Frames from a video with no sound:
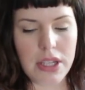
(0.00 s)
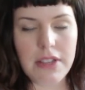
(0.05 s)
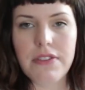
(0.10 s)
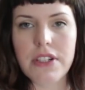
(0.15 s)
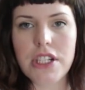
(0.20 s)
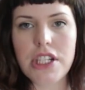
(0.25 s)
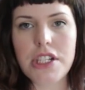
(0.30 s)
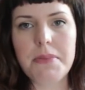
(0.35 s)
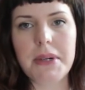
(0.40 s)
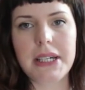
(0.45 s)

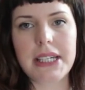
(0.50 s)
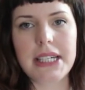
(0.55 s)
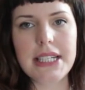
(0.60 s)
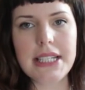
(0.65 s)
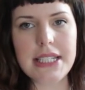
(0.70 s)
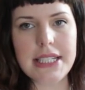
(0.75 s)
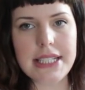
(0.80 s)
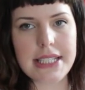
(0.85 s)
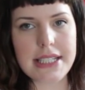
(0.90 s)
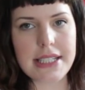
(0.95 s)
Finch
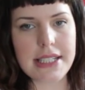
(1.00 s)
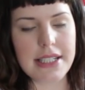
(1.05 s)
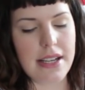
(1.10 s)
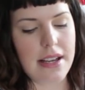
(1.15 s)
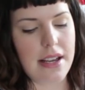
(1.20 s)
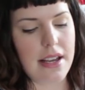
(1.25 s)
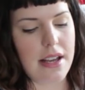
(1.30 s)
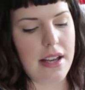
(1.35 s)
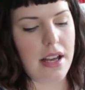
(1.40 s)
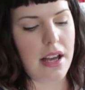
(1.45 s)
buckets,
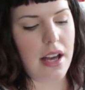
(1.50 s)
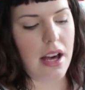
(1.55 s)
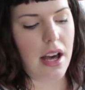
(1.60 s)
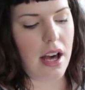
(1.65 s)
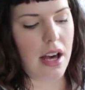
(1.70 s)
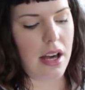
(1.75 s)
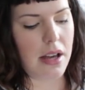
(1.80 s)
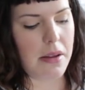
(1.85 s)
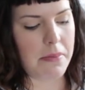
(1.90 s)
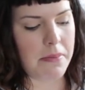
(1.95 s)

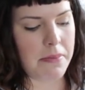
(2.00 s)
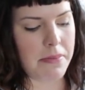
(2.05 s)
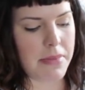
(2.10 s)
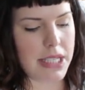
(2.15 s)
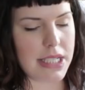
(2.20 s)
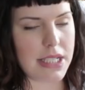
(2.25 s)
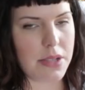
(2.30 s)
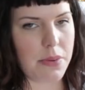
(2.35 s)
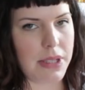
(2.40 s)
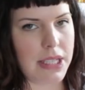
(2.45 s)

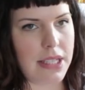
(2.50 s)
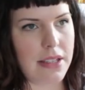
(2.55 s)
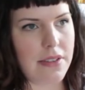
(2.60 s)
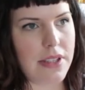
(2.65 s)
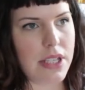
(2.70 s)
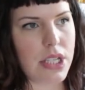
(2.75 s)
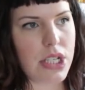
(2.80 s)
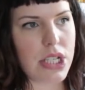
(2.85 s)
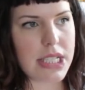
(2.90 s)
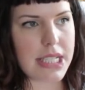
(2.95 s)
20 of
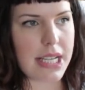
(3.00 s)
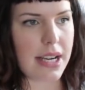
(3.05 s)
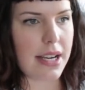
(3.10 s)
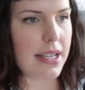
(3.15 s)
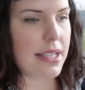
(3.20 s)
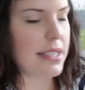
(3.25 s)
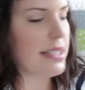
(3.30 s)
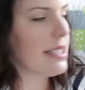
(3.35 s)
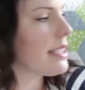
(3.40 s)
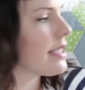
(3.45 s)
each
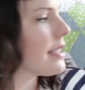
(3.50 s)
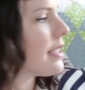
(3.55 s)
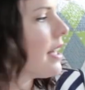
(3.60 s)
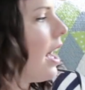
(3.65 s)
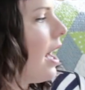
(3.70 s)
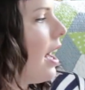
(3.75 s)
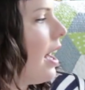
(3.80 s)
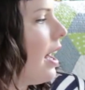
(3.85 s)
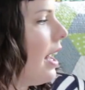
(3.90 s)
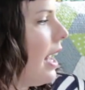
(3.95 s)
size,
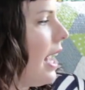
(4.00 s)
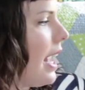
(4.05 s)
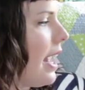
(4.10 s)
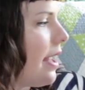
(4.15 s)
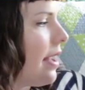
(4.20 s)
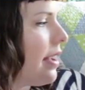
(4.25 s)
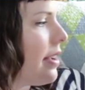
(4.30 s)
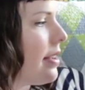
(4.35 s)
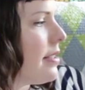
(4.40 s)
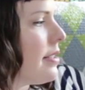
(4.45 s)

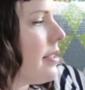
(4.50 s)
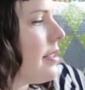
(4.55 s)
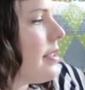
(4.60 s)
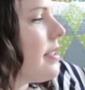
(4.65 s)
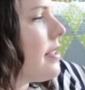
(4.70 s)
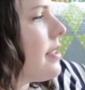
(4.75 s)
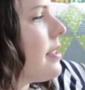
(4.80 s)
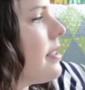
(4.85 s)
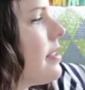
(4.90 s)
and